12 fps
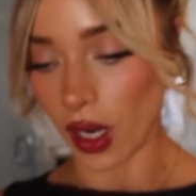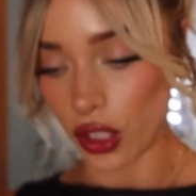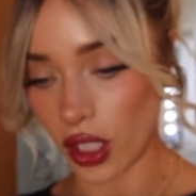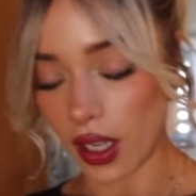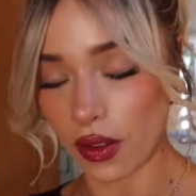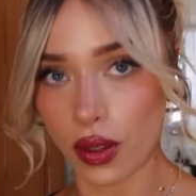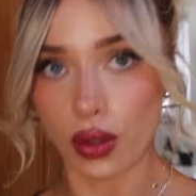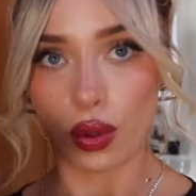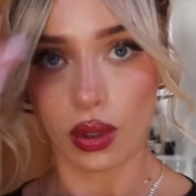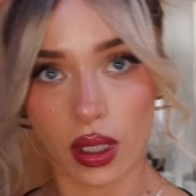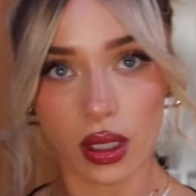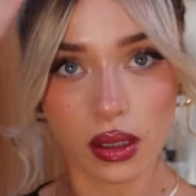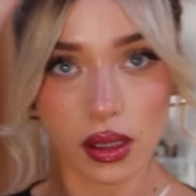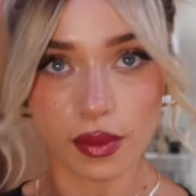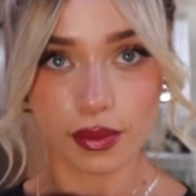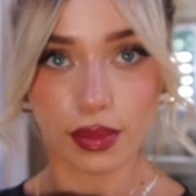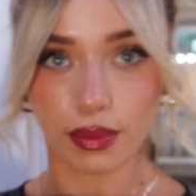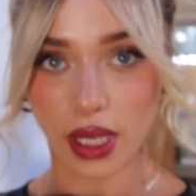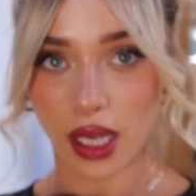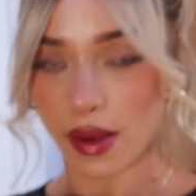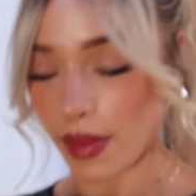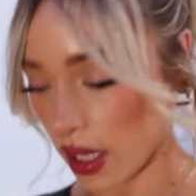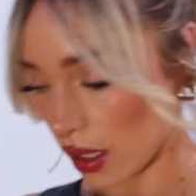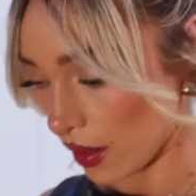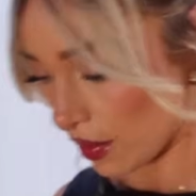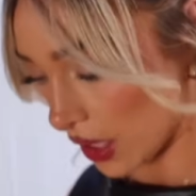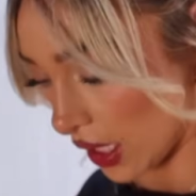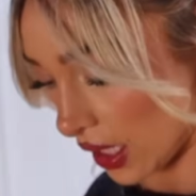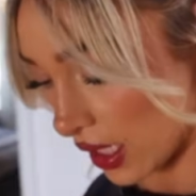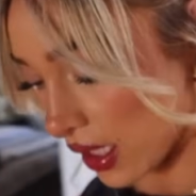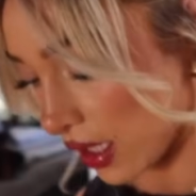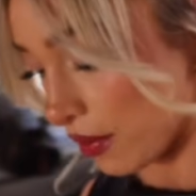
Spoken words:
rushing out the door. I'm pitting my clips like this.